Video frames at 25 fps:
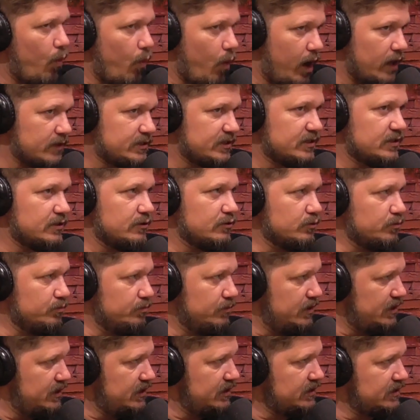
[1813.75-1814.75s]
Watching those
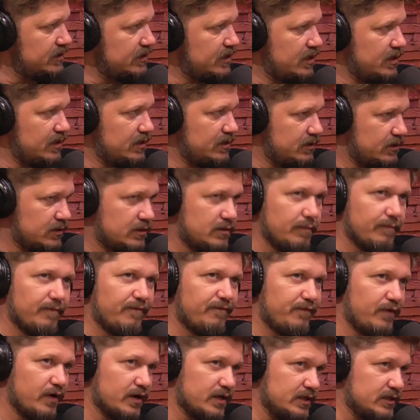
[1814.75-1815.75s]
minutes
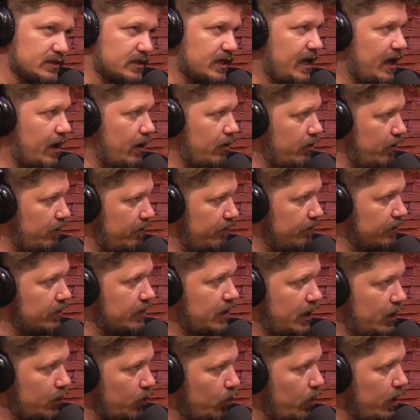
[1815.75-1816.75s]
fucking count
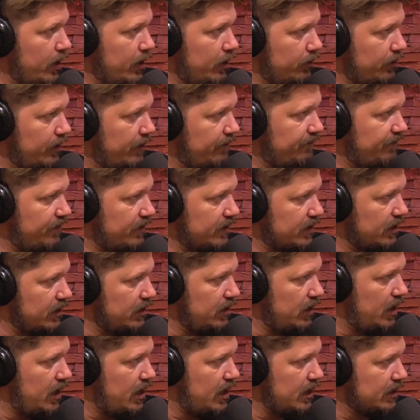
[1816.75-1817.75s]
away on that fucking
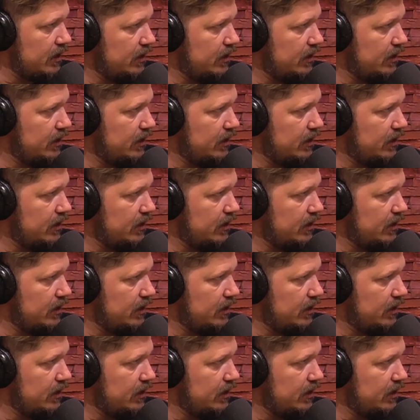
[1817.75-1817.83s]
clock.